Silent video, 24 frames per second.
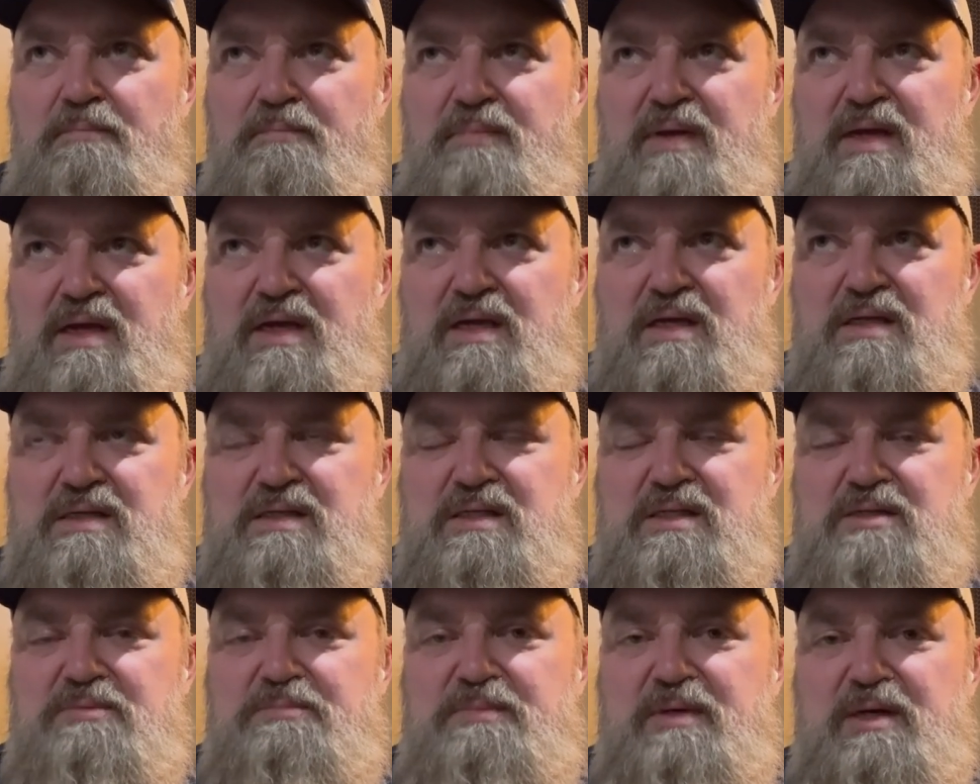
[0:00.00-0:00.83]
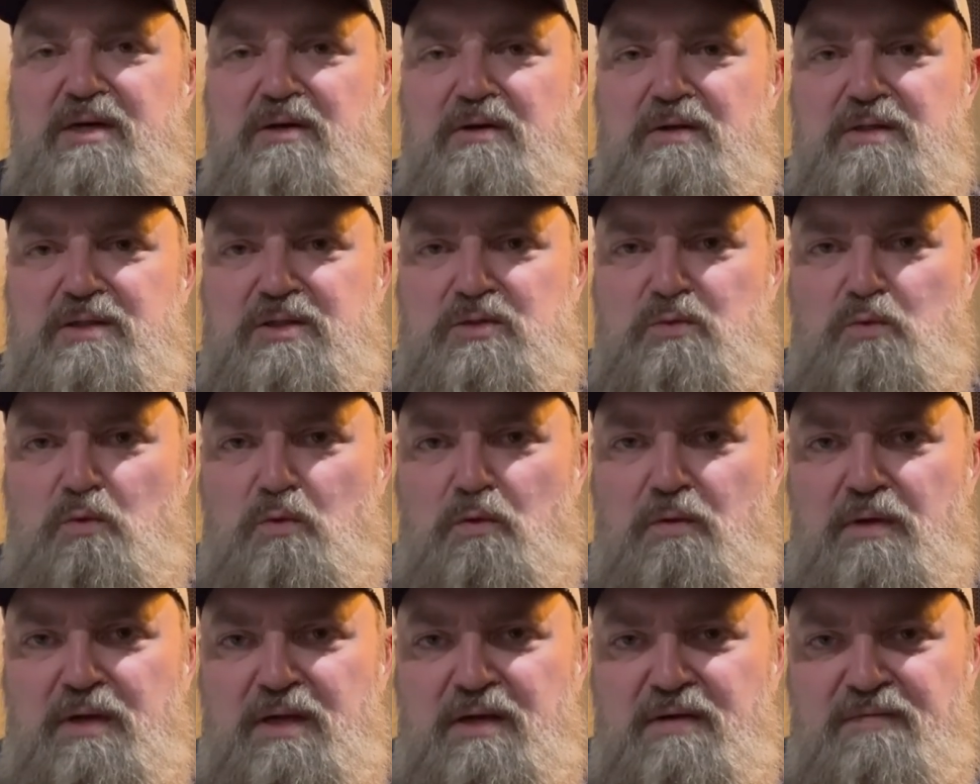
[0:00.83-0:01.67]
biggest
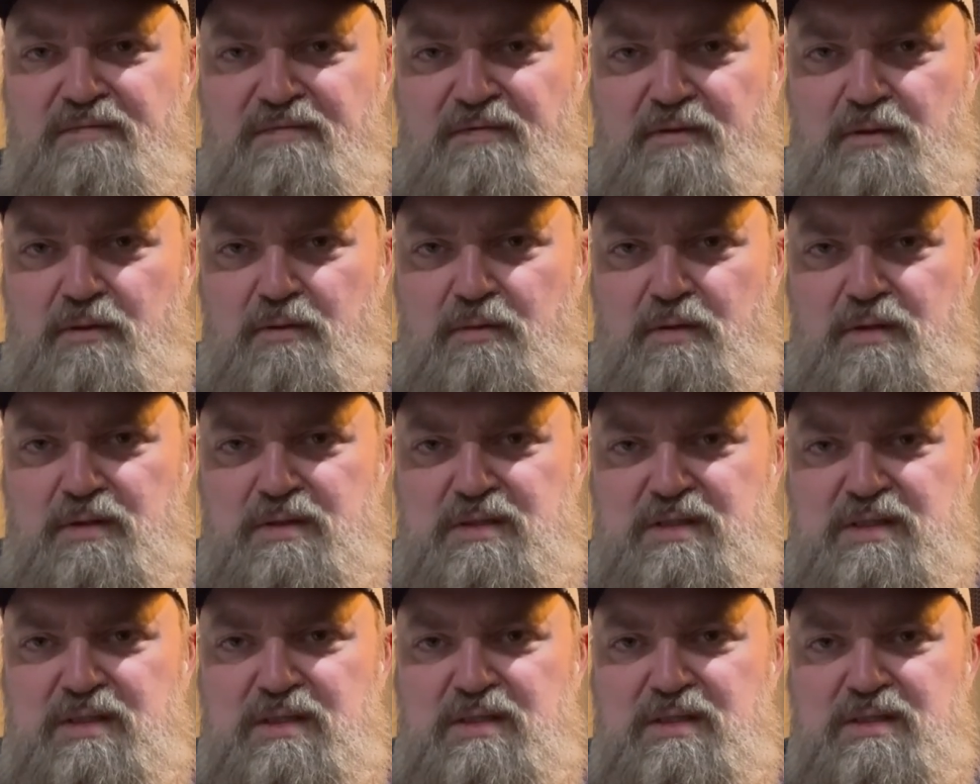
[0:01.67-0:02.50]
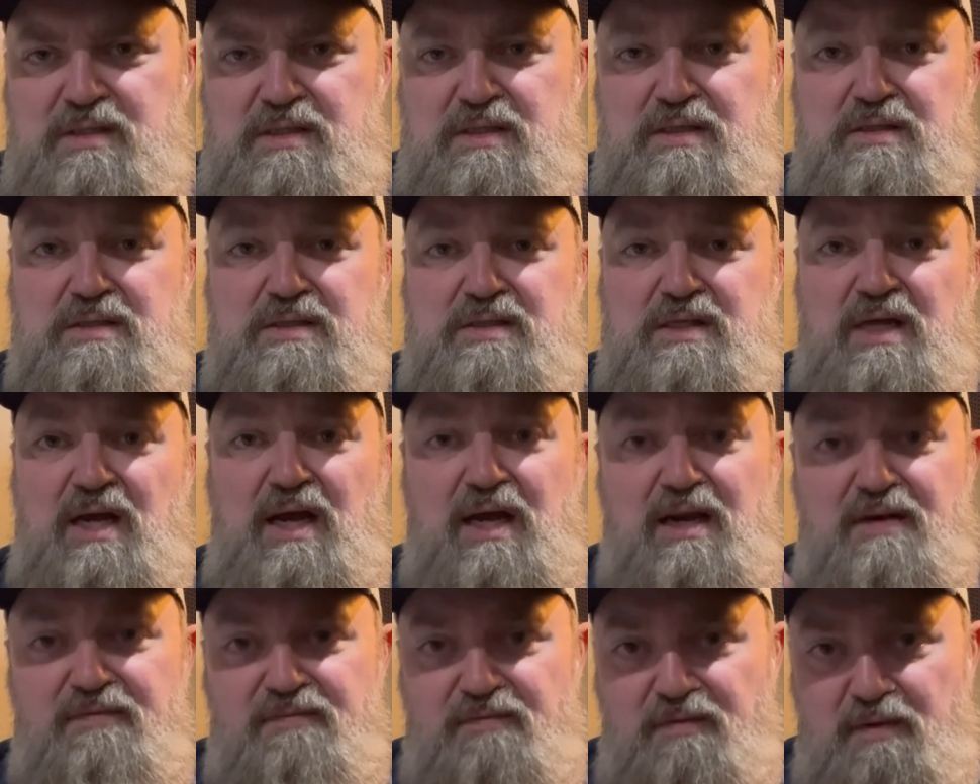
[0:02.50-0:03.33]
spiritual influences,
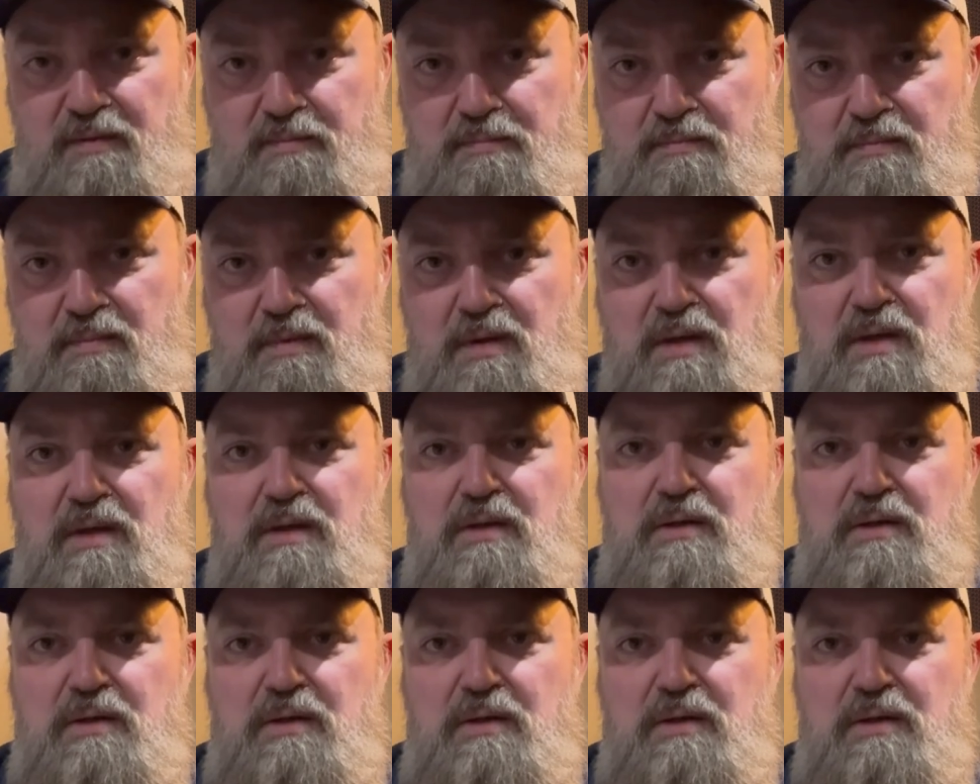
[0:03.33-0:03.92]
aside from